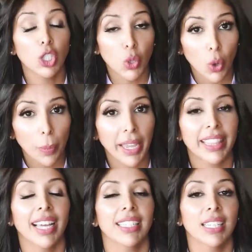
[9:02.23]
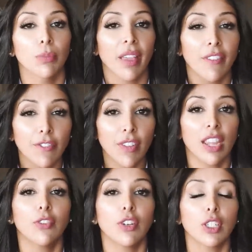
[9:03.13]
ascorbate. That is my
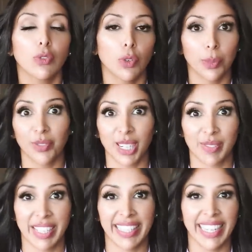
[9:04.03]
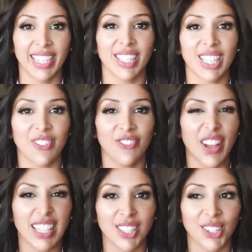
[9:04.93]
favorite form of vitamin C because it's
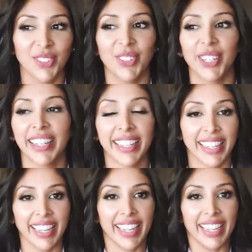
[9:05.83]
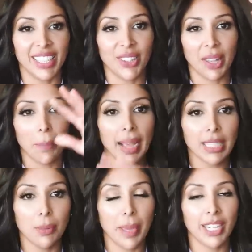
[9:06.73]
fat soluble. You get the
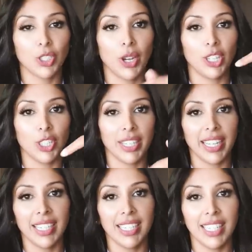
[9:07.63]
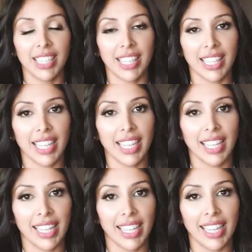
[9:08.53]
maximum penetration into
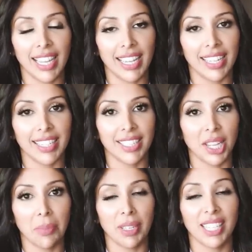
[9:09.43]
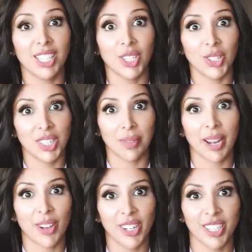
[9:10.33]
the dermis to
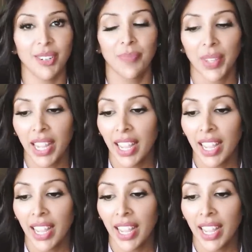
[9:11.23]
stimulate collagen.